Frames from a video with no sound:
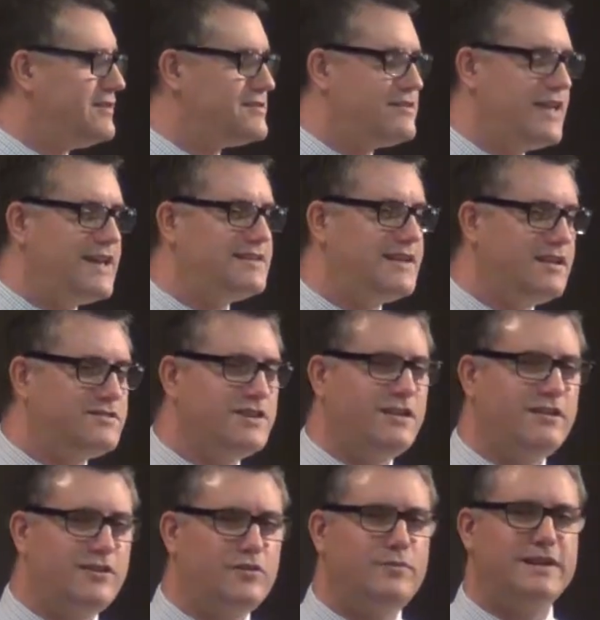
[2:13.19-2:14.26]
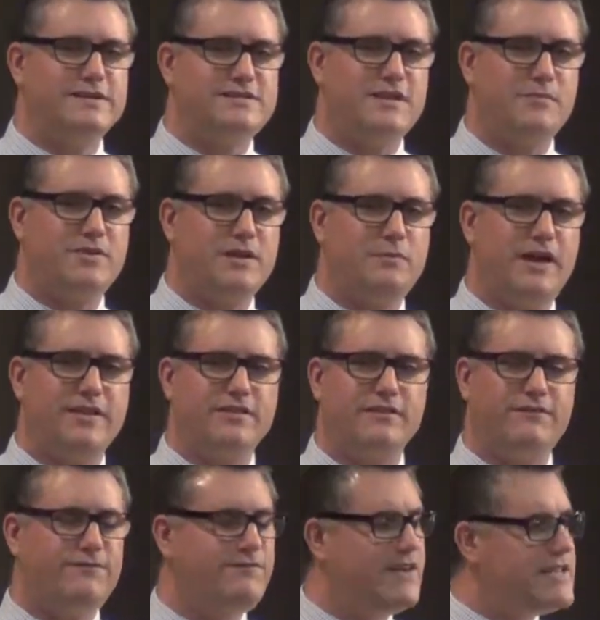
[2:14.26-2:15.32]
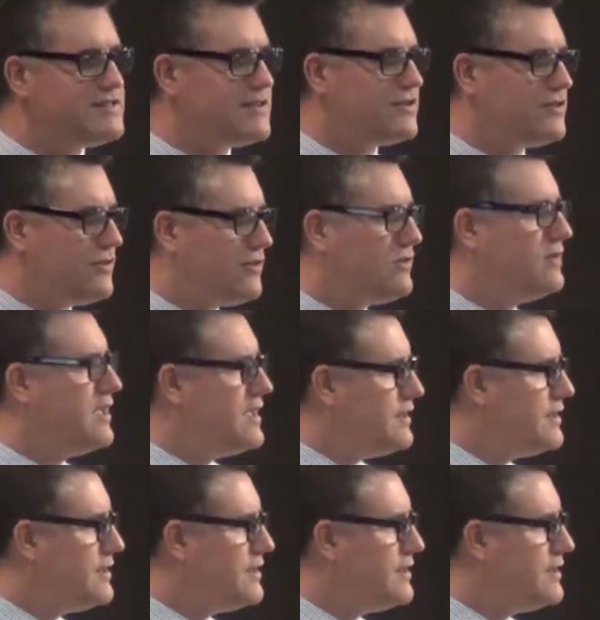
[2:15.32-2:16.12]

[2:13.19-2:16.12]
So that tells you a little bit something about the physical